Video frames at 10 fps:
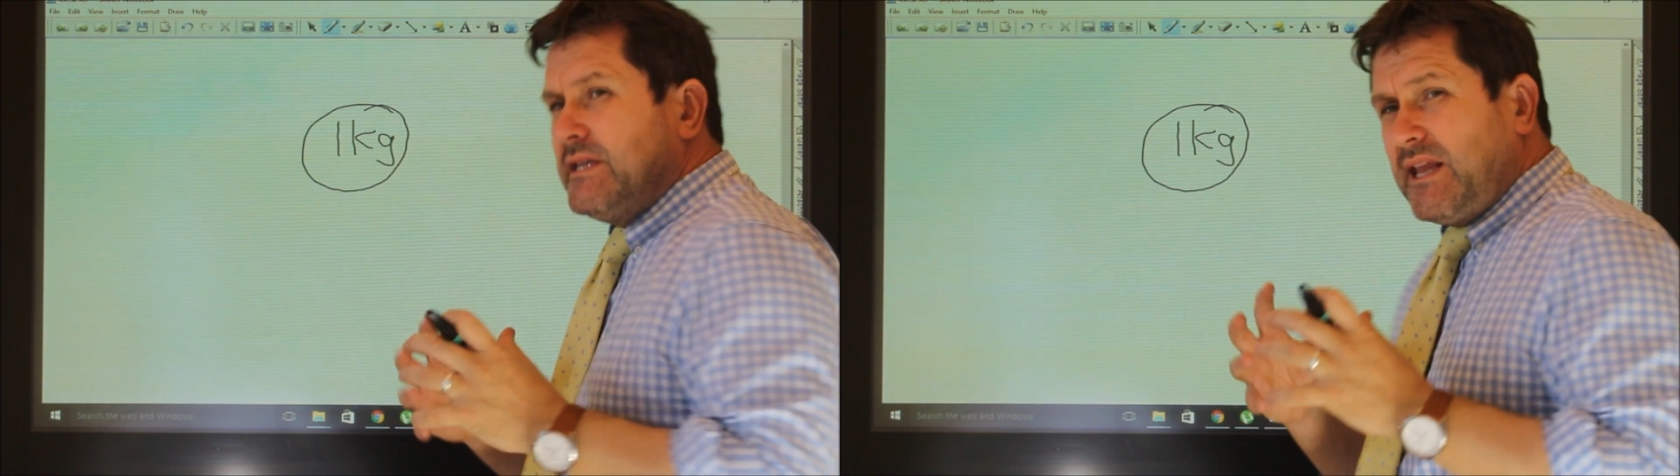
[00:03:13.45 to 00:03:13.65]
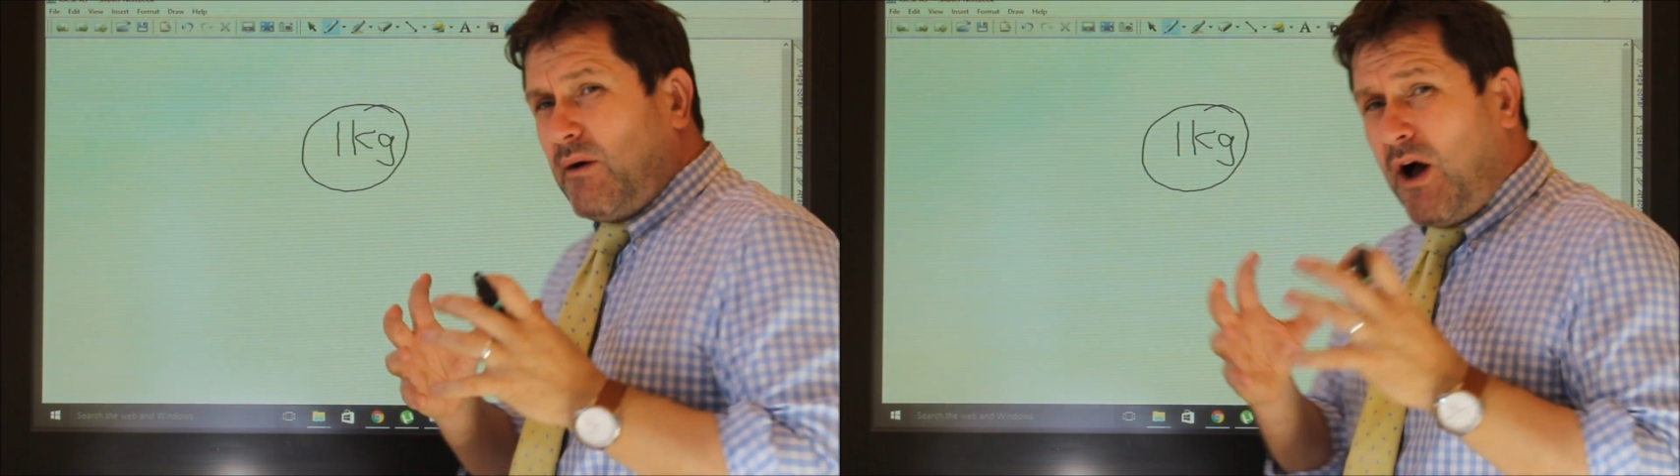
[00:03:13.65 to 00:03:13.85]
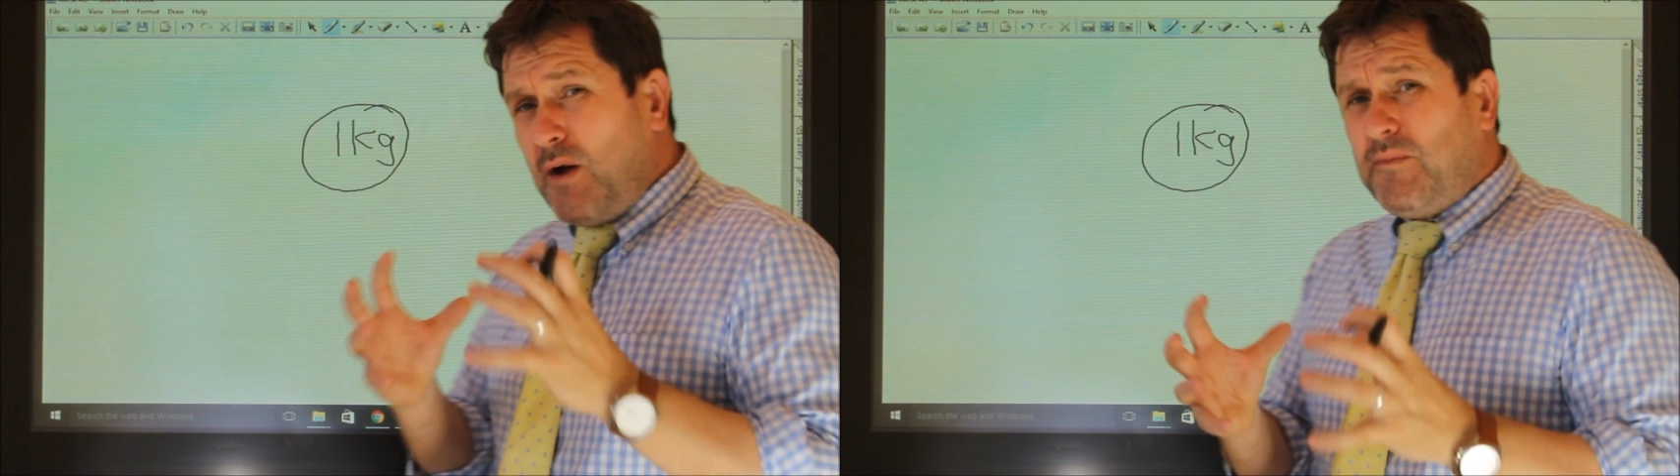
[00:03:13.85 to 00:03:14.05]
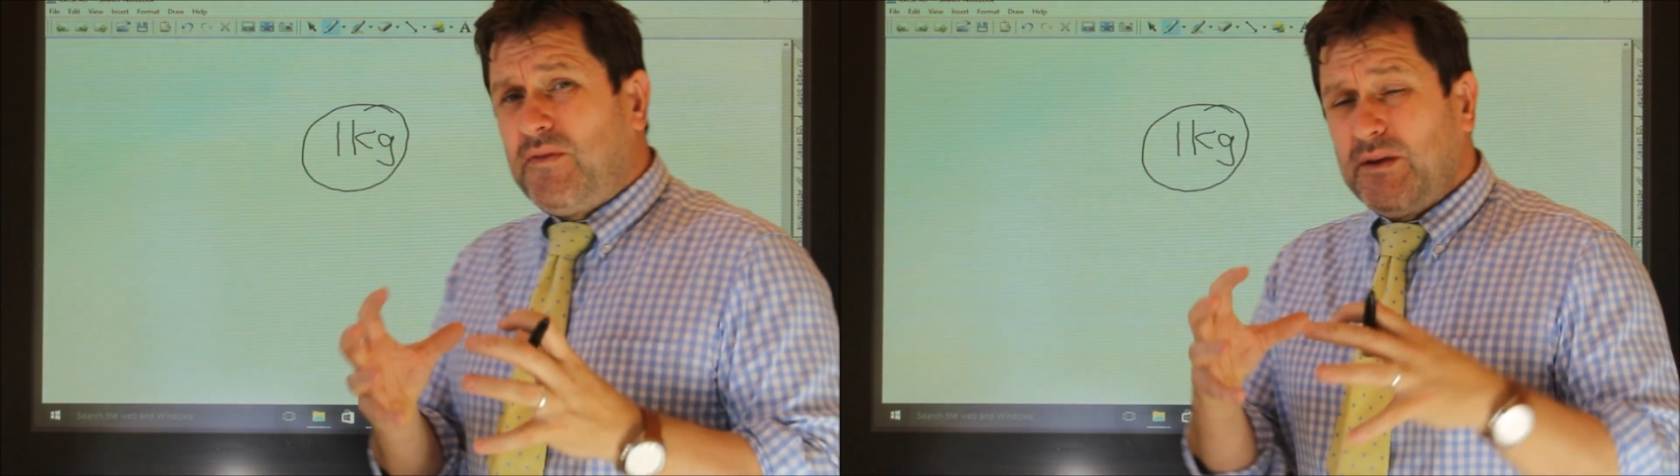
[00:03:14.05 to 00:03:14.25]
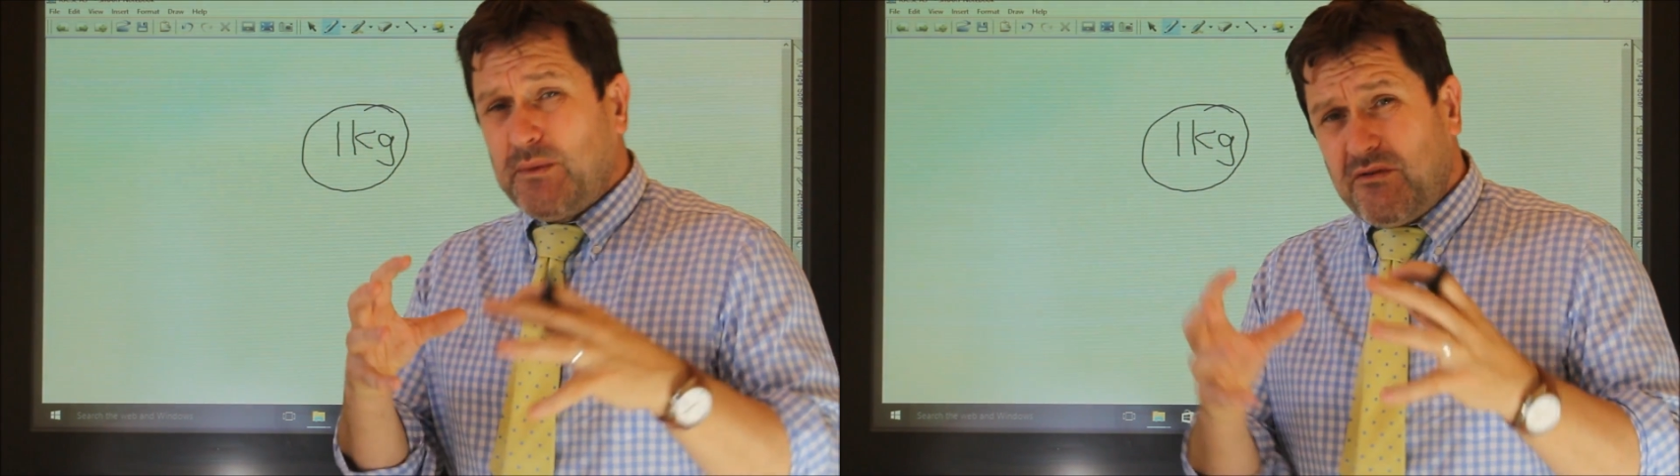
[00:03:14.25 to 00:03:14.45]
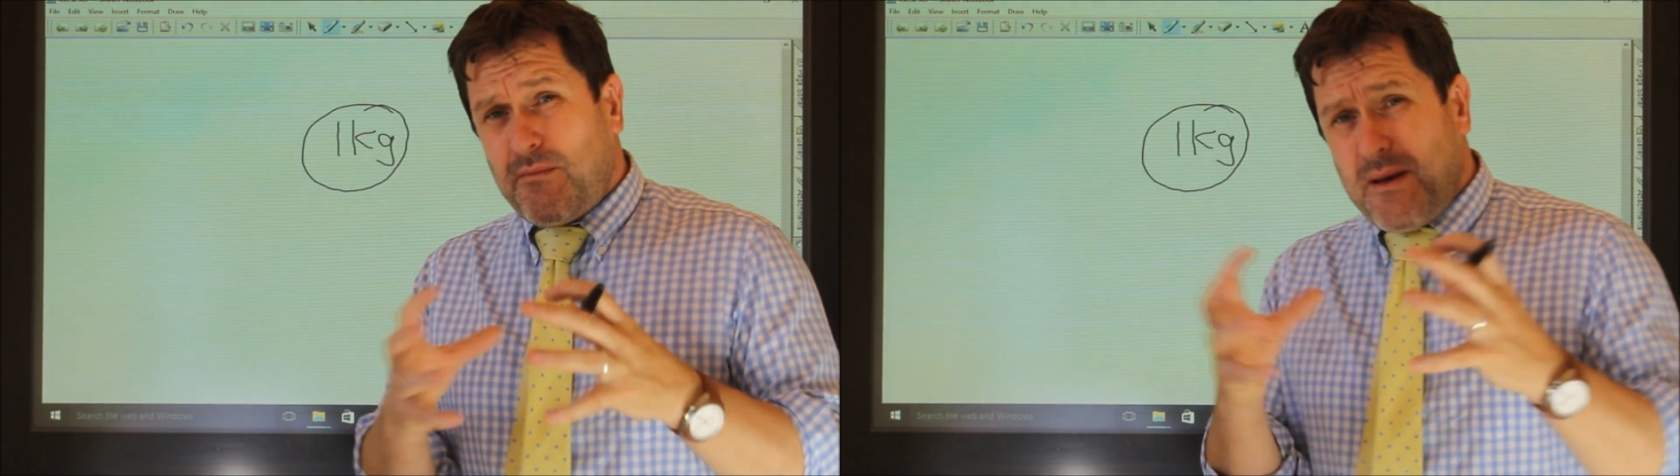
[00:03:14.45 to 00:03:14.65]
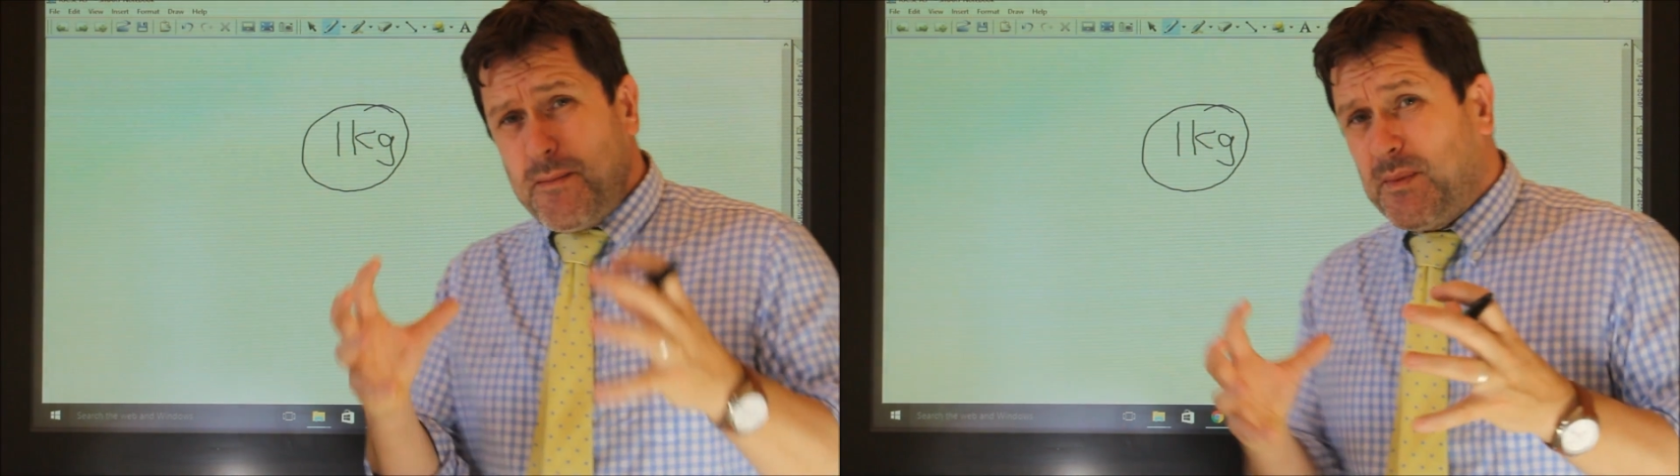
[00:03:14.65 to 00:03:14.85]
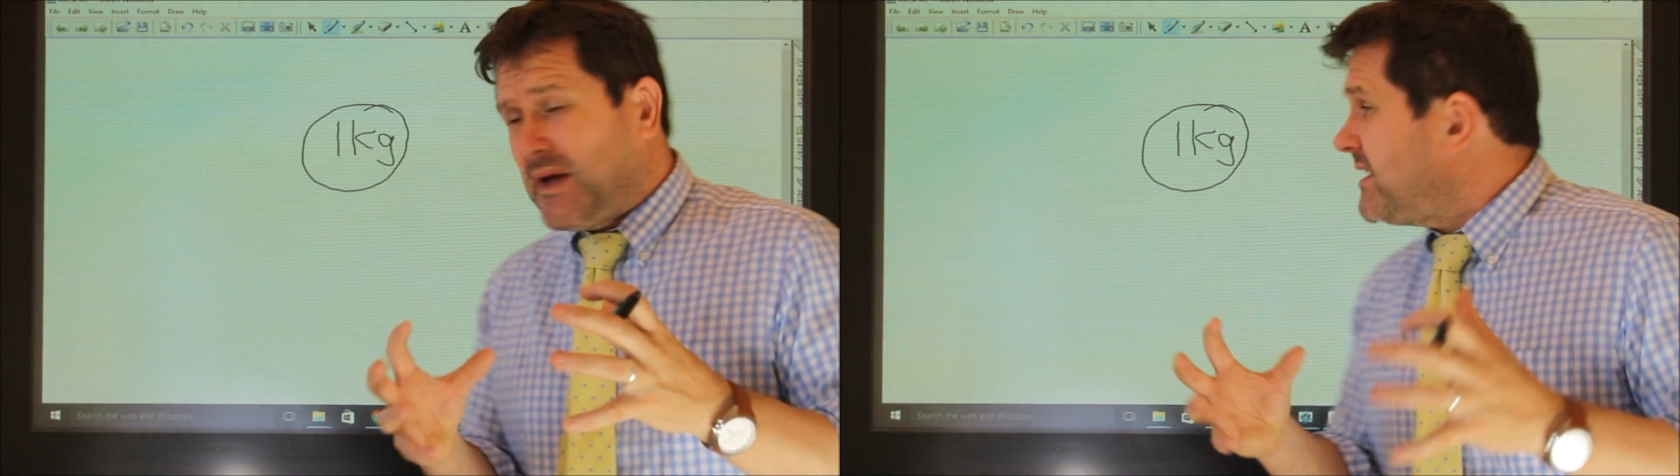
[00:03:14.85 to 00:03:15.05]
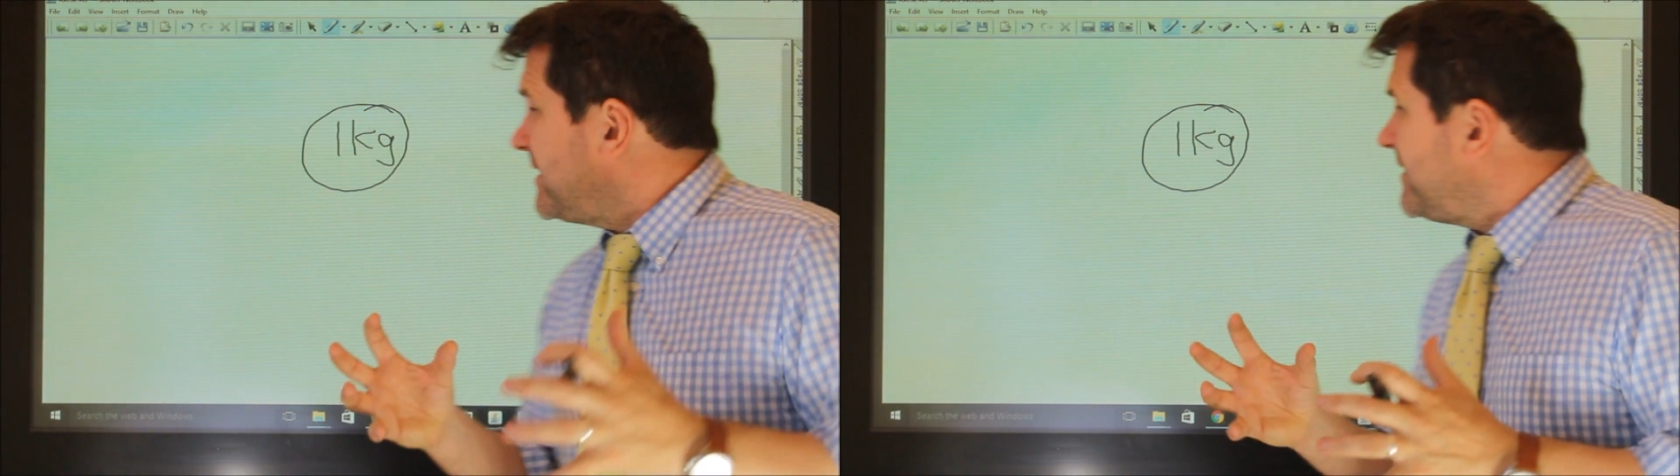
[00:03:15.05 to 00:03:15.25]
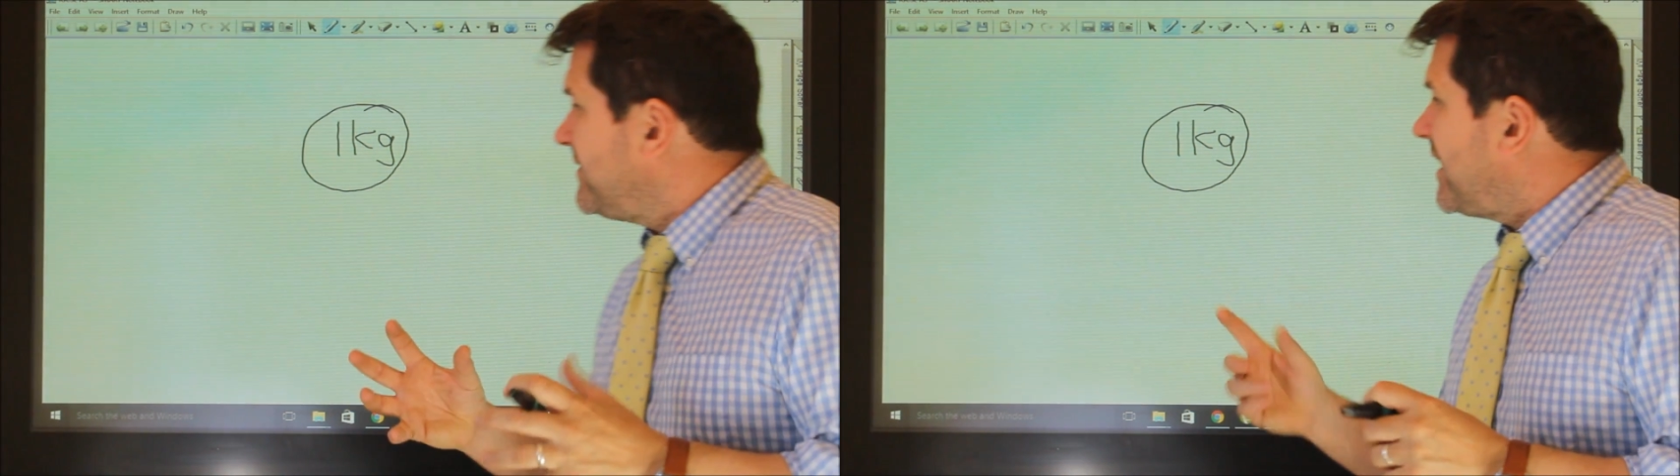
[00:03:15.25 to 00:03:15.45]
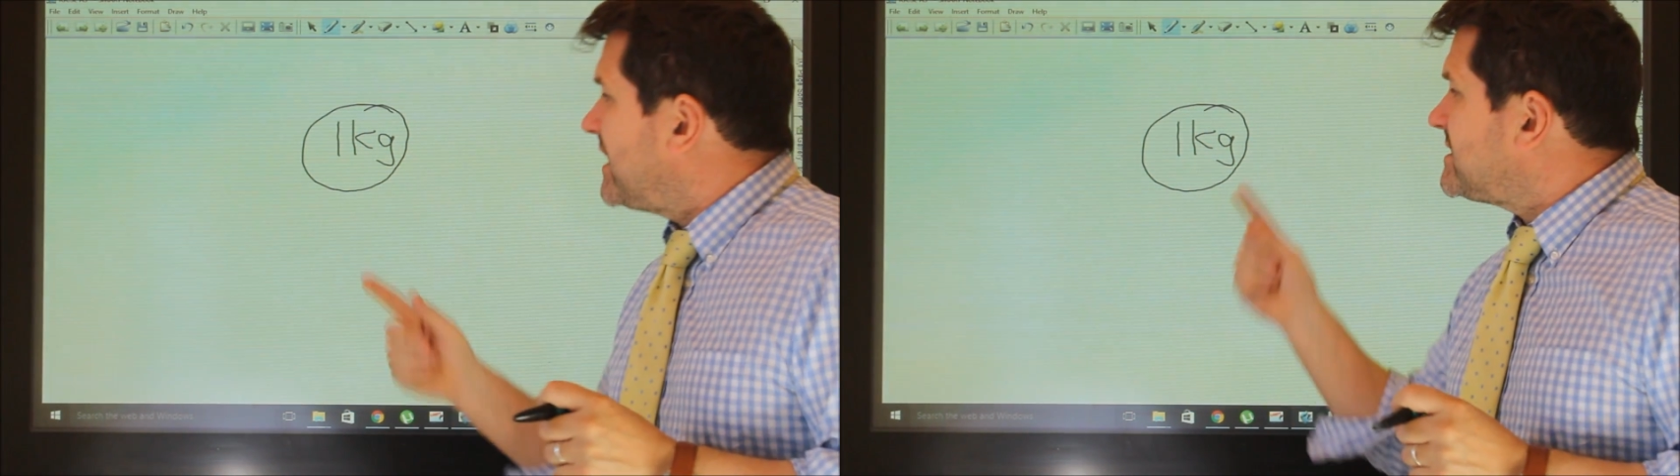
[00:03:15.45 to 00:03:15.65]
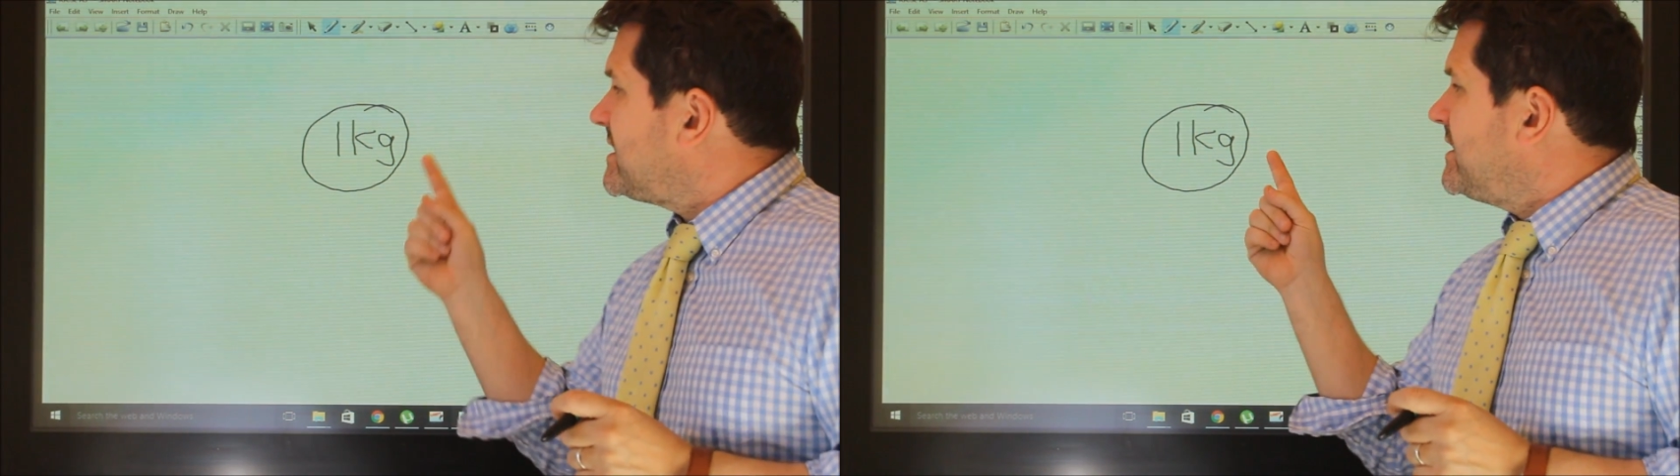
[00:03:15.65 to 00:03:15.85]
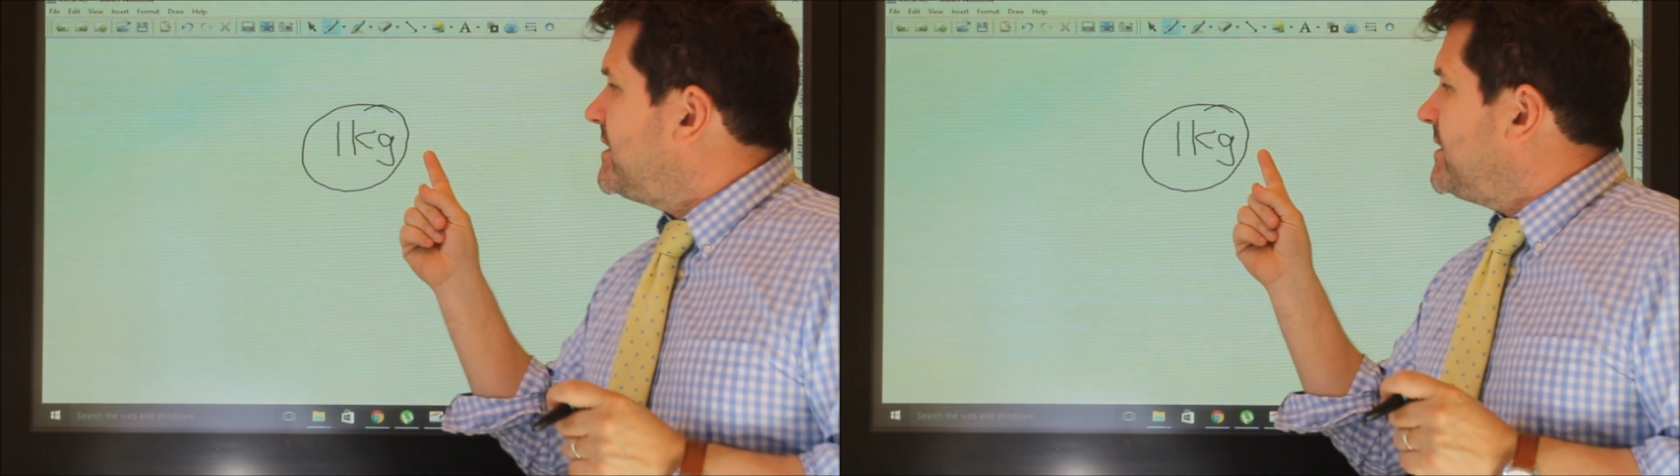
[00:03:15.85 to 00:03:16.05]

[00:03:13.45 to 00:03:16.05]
now hopefully we remember that